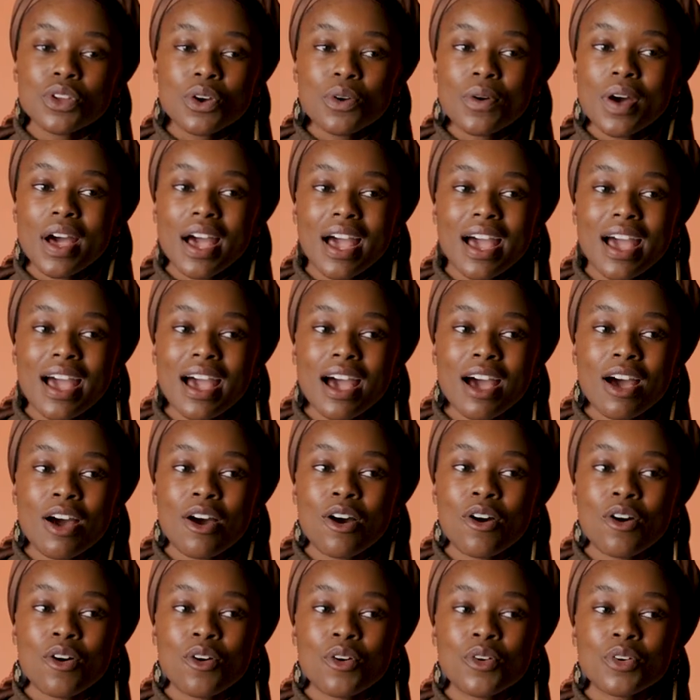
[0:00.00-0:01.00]
know
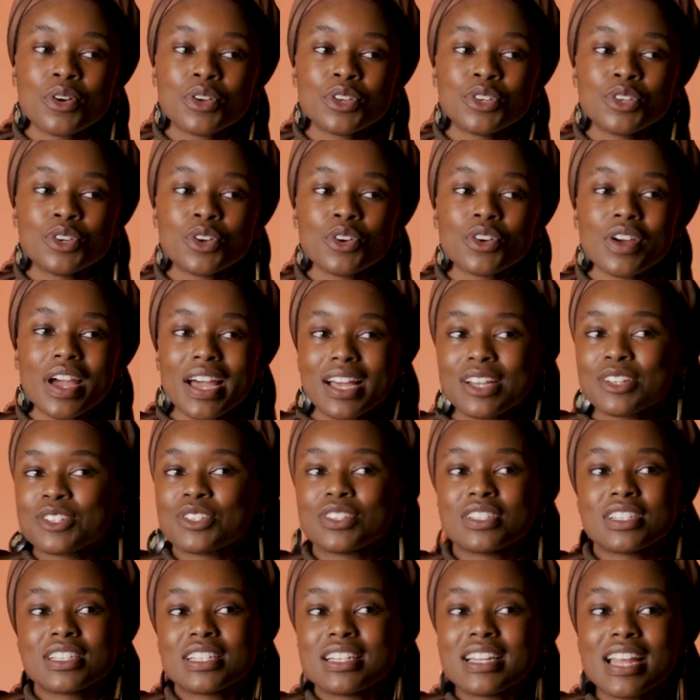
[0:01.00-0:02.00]
how your
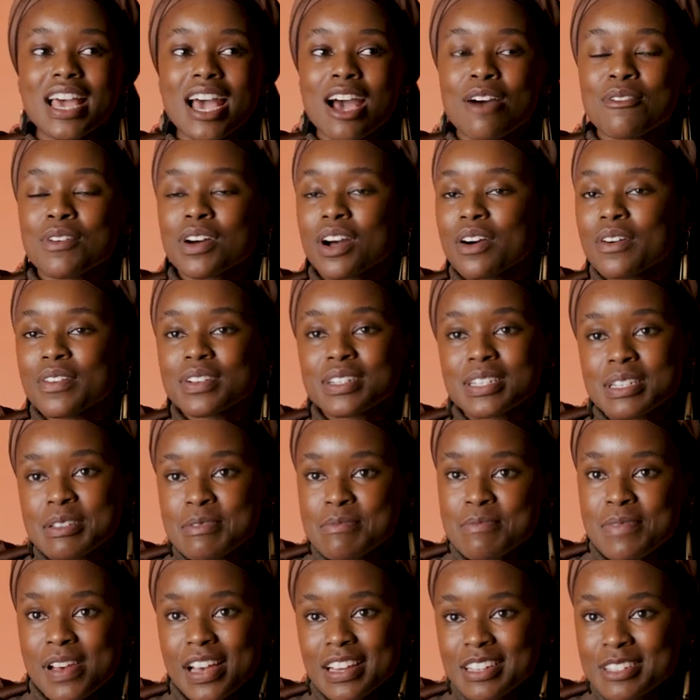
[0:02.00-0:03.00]
actions now are going to
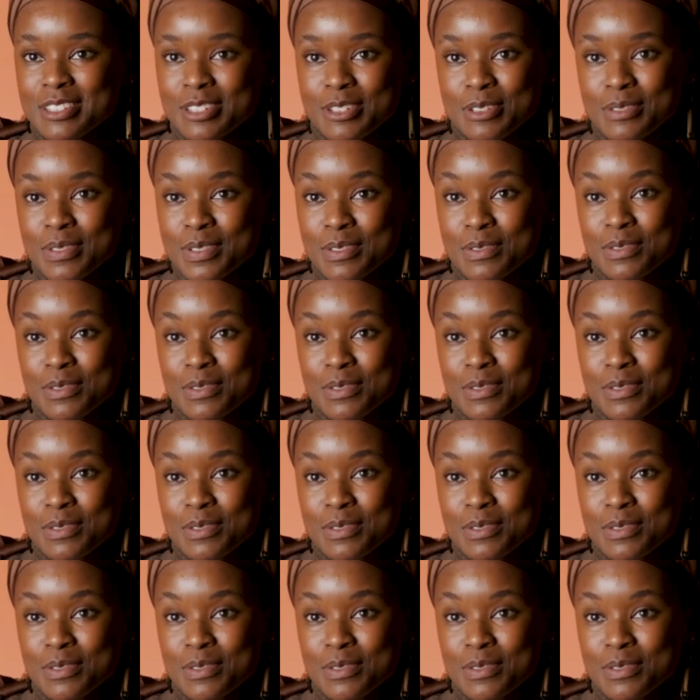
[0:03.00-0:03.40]
impact you